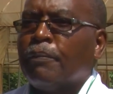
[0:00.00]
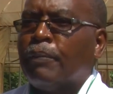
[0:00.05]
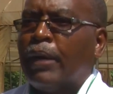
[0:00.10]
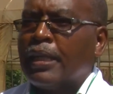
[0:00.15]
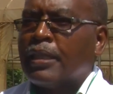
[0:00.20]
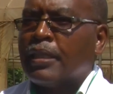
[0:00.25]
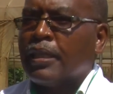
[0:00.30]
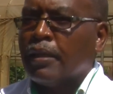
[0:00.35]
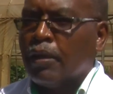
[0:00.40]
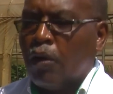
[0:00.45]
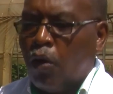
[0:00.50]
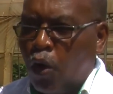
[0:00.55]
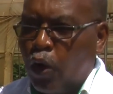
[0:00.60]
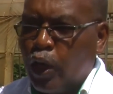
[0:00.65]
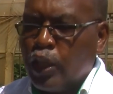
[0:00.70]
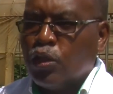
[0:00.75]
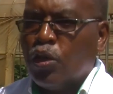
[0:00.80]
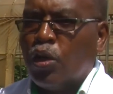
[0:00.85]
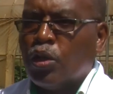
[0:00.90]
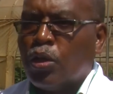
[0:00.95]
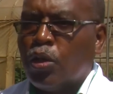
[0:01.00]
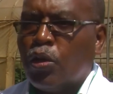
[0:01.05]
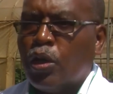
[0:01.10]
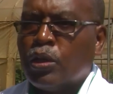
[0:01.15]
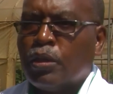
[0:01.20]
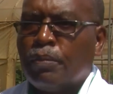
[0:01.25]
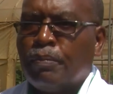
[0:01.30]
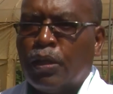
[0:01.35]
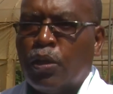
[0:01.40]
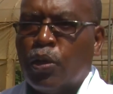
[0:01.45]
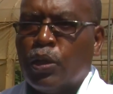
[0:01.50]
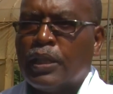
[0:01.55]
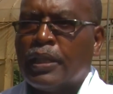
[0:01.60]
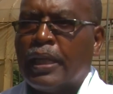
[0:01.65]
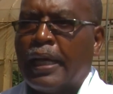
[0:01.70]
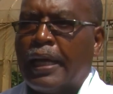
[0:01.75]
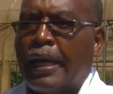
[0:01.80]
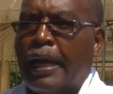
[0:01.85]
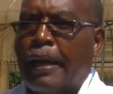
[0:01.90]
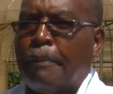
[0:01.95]
But all is not lost because
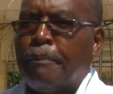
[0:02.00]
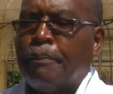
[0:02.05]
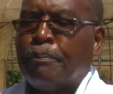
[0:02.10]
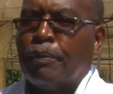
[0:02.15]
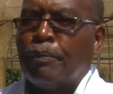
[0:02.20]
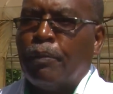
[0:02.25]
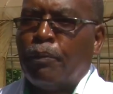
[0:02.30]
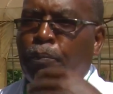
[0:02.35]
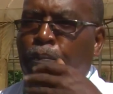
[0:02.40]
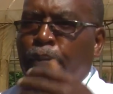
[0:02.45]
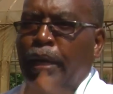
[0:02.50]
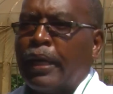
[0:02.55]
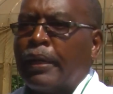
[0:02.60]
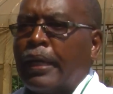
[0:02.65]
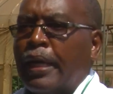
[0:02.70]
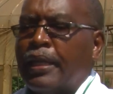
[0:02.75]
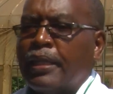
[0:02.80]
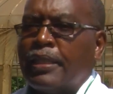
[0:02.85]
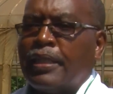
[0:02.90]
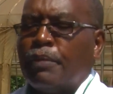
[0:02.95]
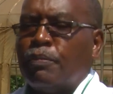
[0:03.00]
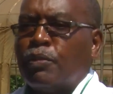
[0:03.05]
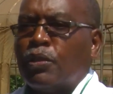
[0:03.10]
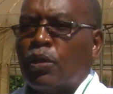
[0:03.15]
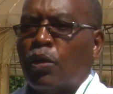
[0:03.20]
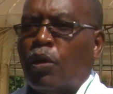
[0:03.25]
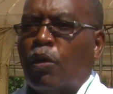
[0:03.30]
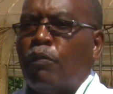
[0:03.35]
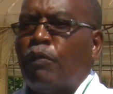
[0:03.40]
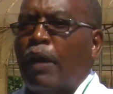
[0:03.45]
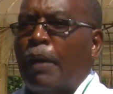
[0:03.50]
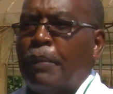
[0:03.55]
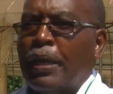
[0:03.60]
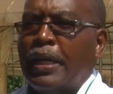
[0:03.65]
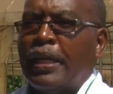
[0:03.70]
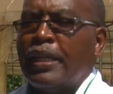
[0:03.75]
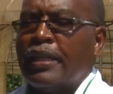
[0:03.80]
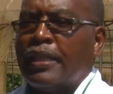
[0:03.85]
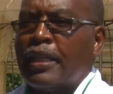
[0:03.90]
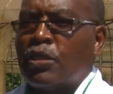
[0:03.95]
there are mechanisms of
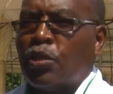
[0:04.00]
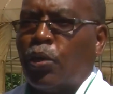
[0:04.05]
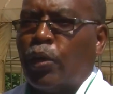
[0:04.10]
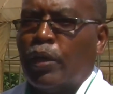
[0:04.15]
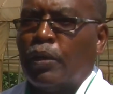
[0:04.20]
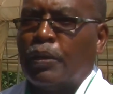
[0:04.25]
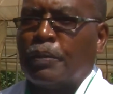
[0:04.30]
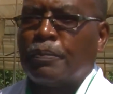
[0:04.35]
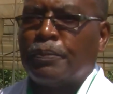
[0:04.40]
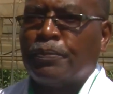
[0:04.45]
amending the soil.